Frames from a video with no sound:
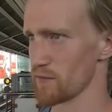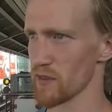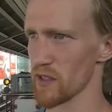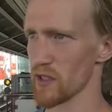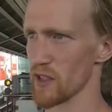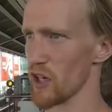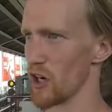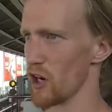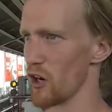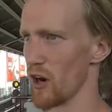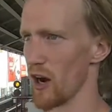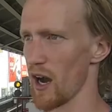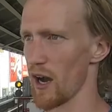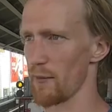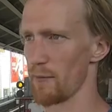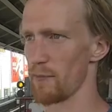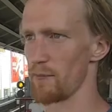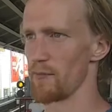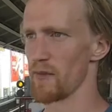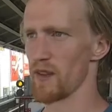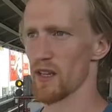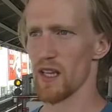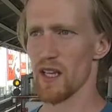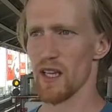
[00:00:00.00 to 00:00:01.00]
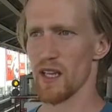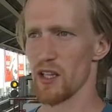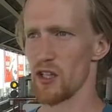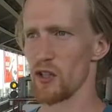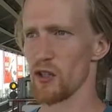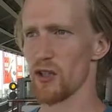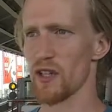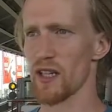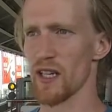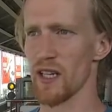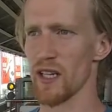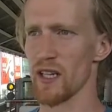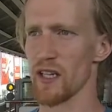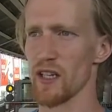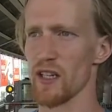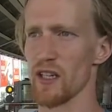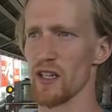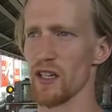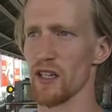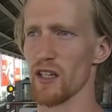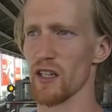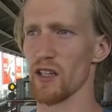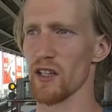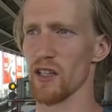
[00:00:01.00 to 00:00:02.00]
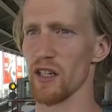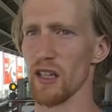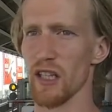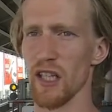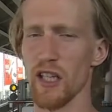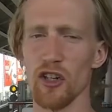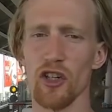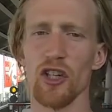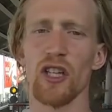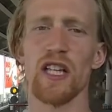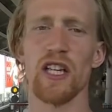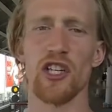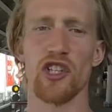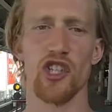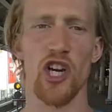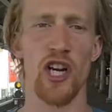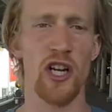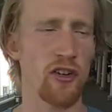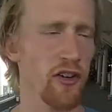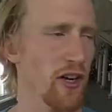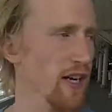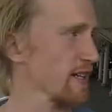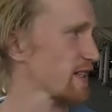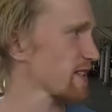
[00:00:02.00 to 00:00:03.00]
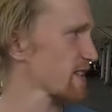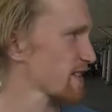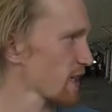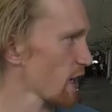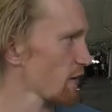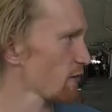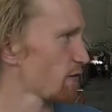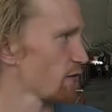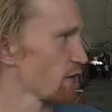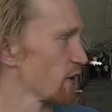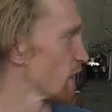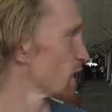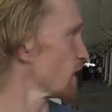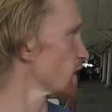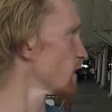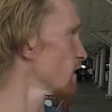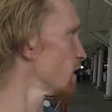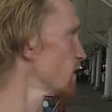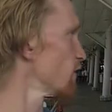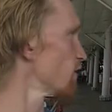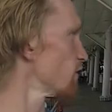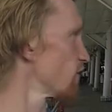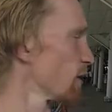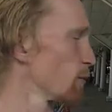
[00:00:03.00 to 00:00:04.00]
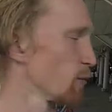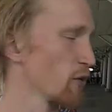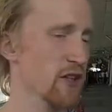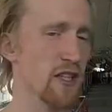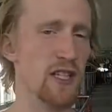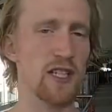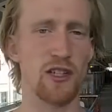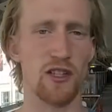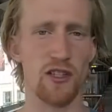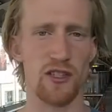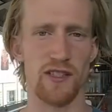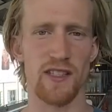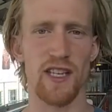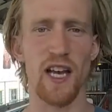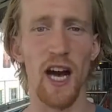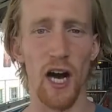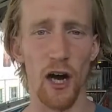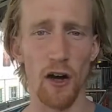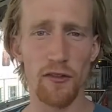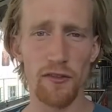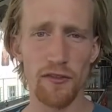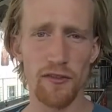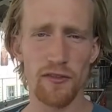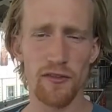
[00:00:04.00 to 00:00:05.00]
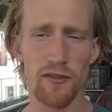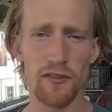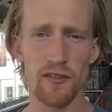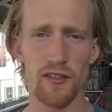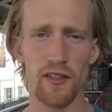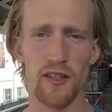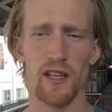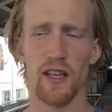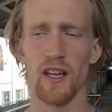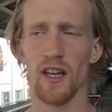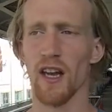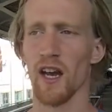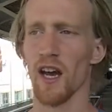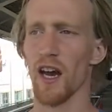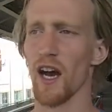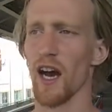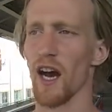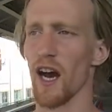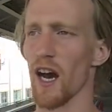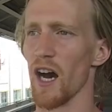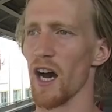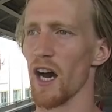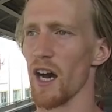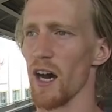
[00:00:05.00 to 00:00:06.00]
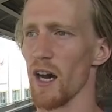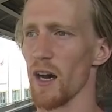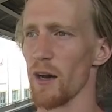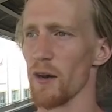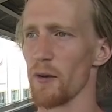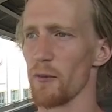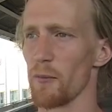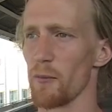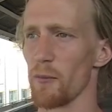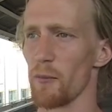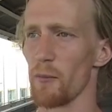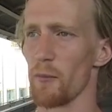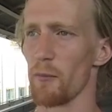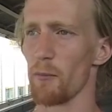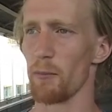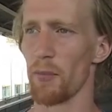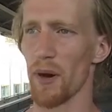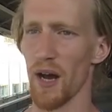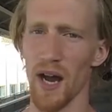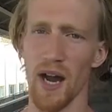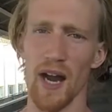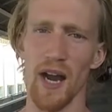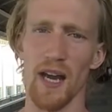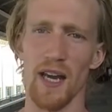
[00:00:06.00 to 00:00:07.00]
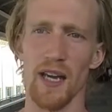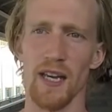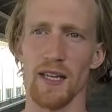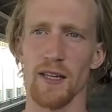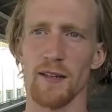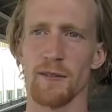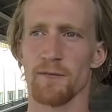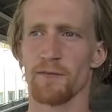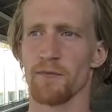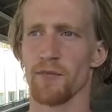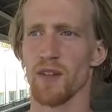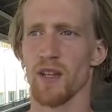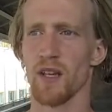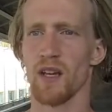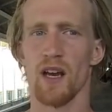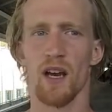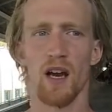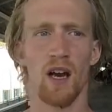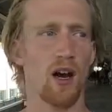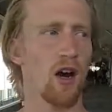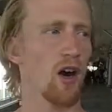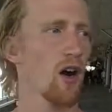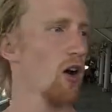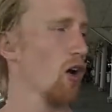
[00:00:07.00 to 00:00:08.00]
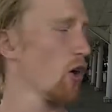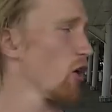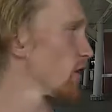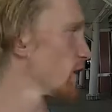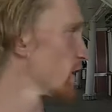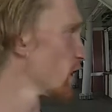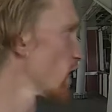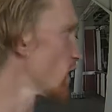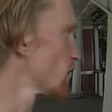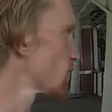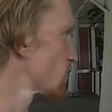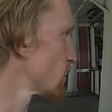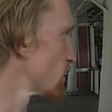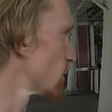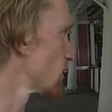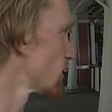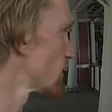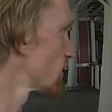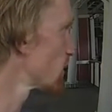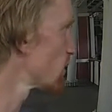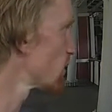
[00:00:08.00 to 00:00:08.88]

You can literally generate suffering from within yourself by holding on to